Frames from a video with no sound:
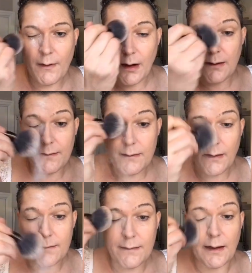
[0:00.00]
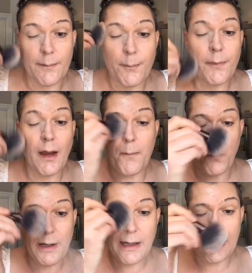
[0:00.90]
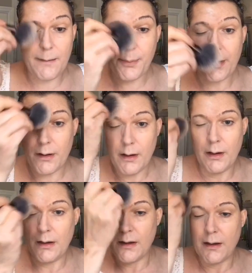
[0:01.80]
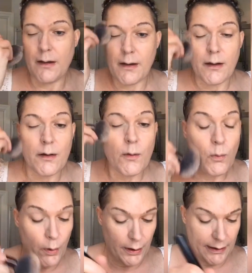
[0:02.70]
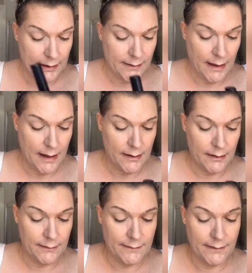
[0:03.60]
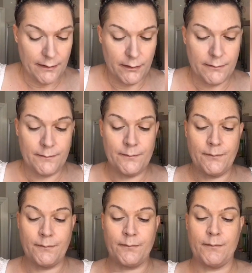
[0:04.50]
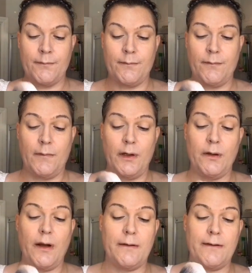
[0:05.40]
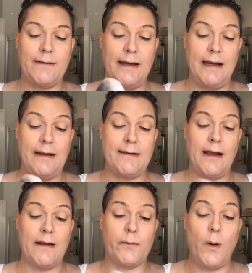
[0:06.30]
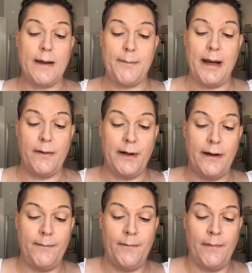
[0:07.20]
It's a dusting, and we keep working that until you don't see it as white powder.